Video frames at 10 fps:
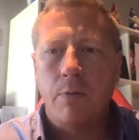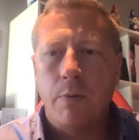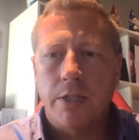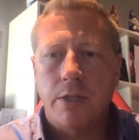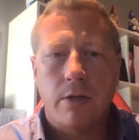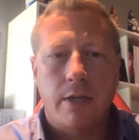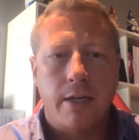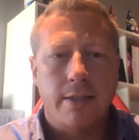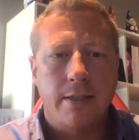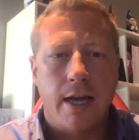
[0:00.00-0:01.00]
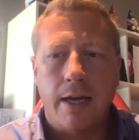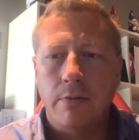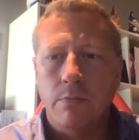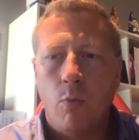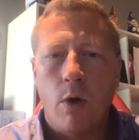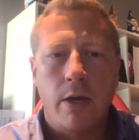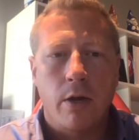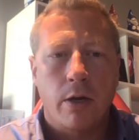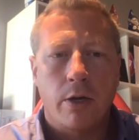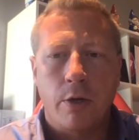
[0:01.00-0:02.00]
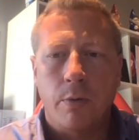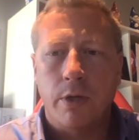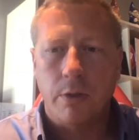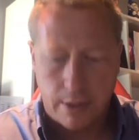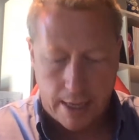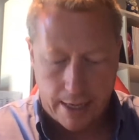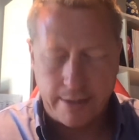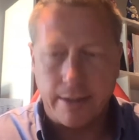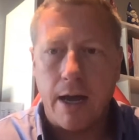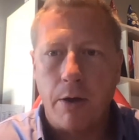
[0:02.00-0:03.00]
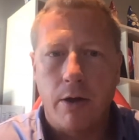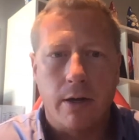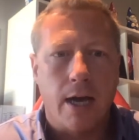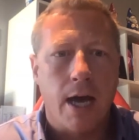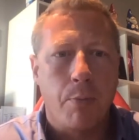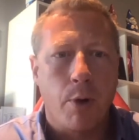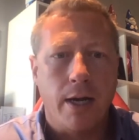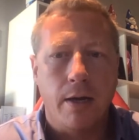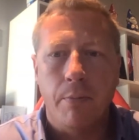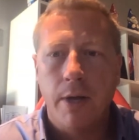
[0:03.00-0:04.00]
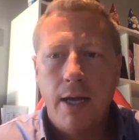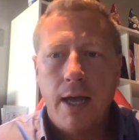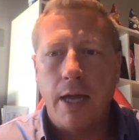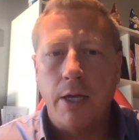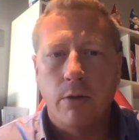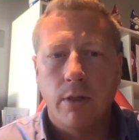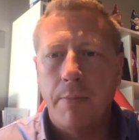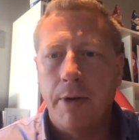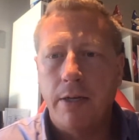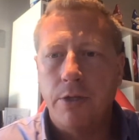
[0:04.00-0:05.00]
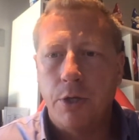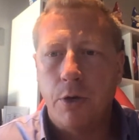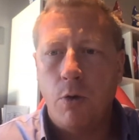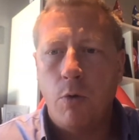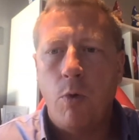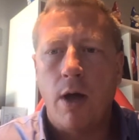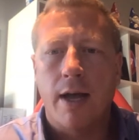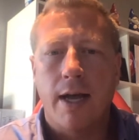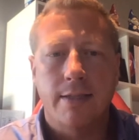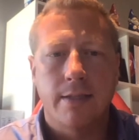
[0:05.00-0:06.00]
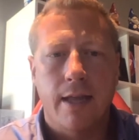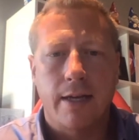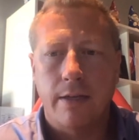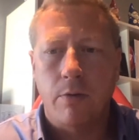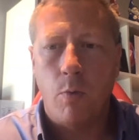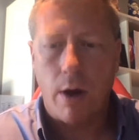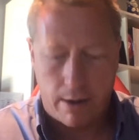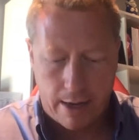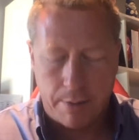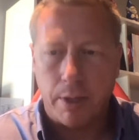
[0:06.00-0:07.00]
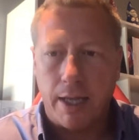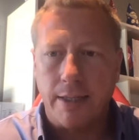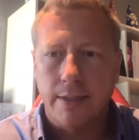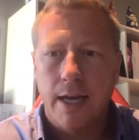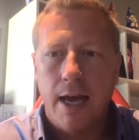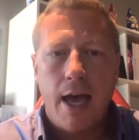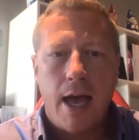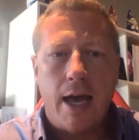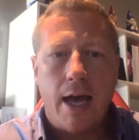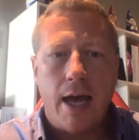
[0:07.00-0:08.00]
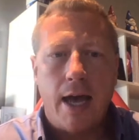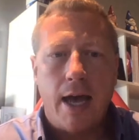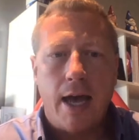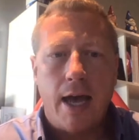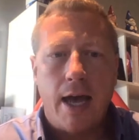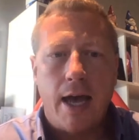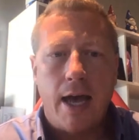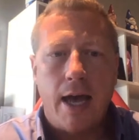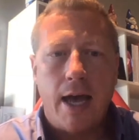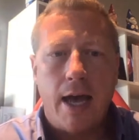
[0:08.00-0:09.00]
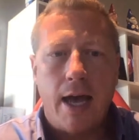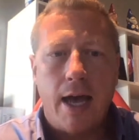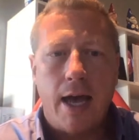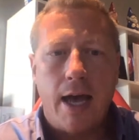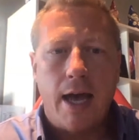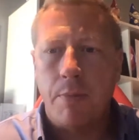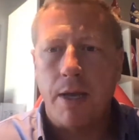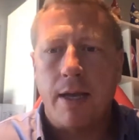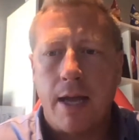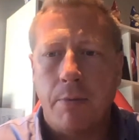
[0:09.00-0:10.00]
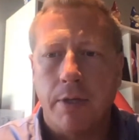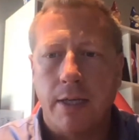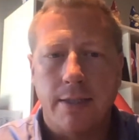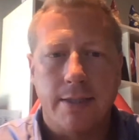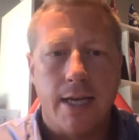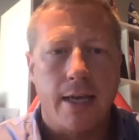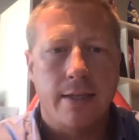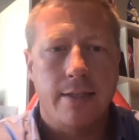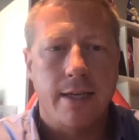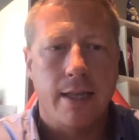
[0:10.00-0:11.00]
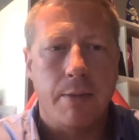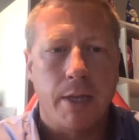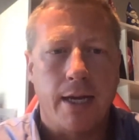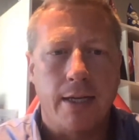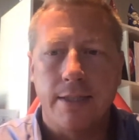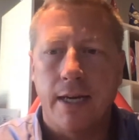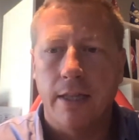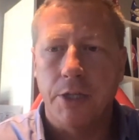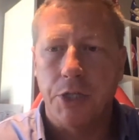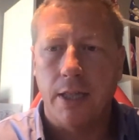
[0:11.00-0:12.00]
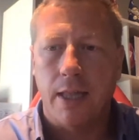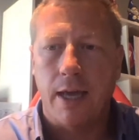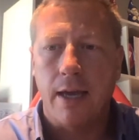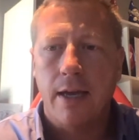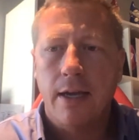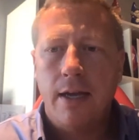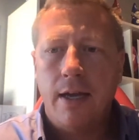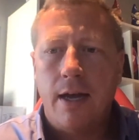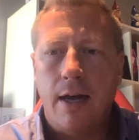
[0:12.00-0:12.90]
And then we start to decide what you're going to do with those lights and how you're going to operate them. And you're limited to what got selected and where it got placed, as opposed to from the beginning being able to design the ceiling plan intelligently